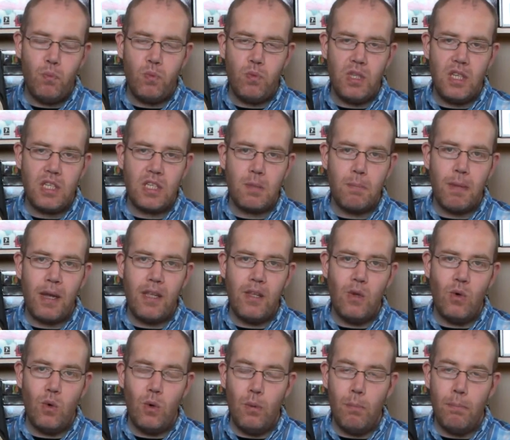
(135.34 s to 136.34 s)
disc,
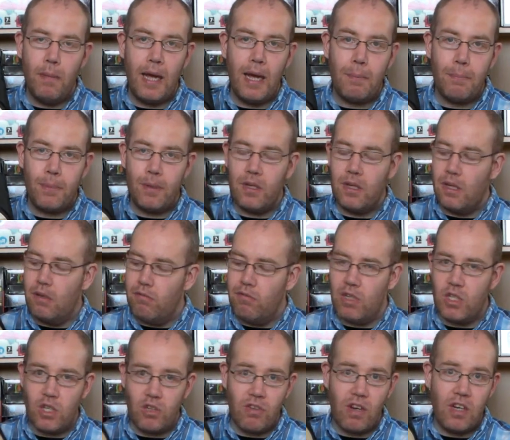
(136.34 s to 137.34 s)
manual, map,
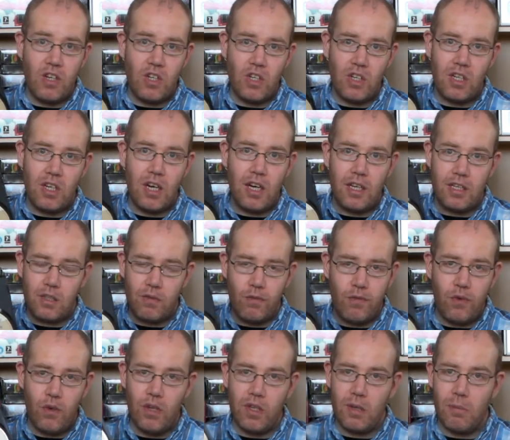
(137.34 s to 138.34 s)
registration card,
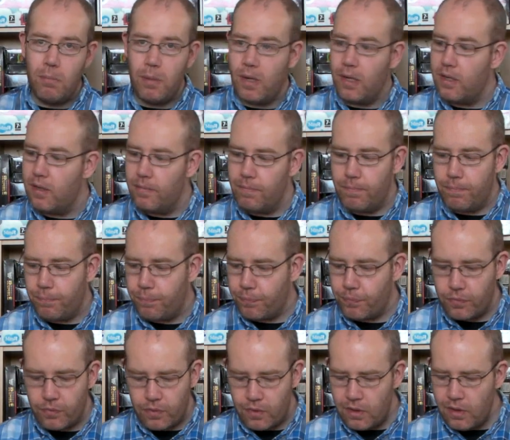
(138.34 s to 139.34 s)
fully complete,
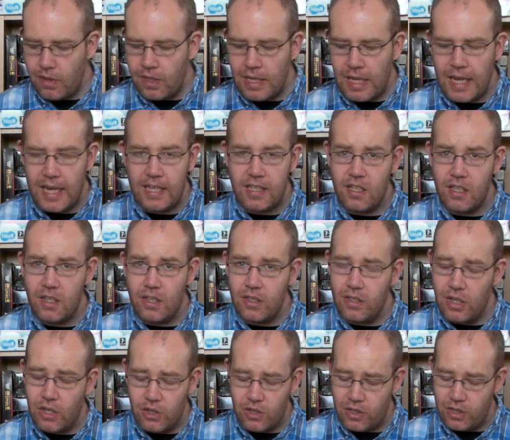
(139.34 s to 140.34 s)
excellent
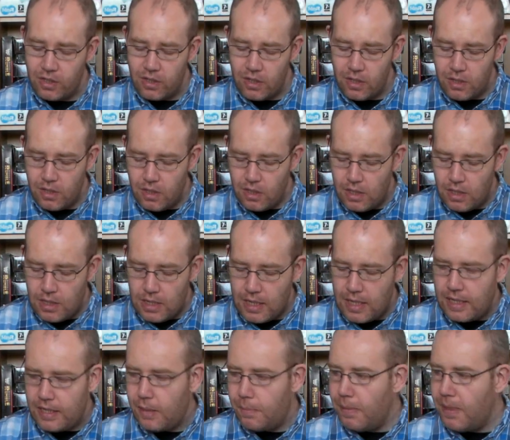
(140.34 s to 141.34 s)
condition,
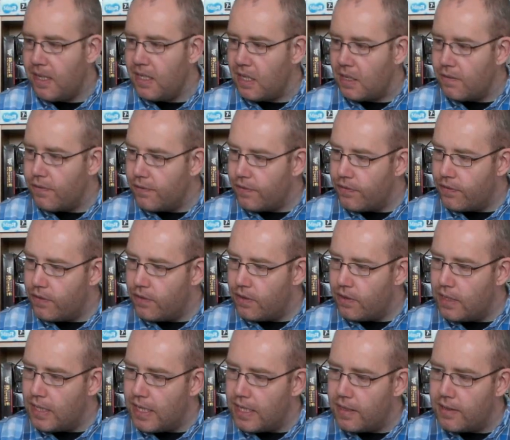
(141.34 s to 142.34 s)
and I believe,
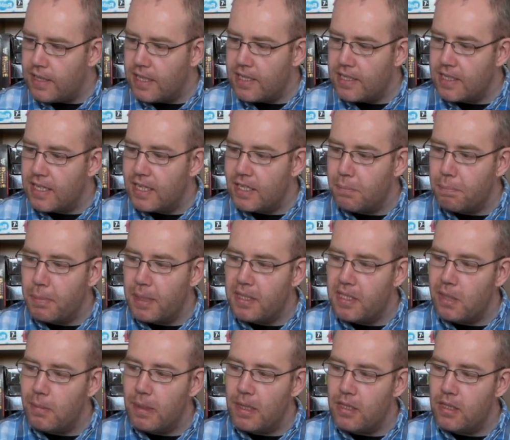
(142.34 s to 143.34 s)
yeah, the disc is
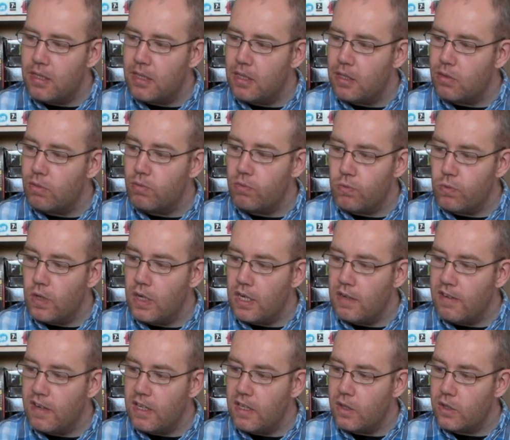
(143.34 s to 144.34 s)
minty mint, it's really
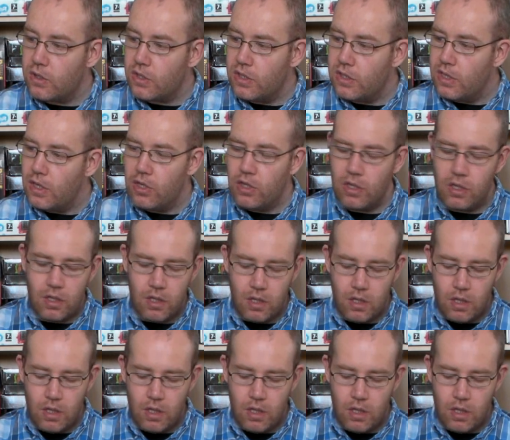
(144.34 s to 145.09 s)
really nice condition.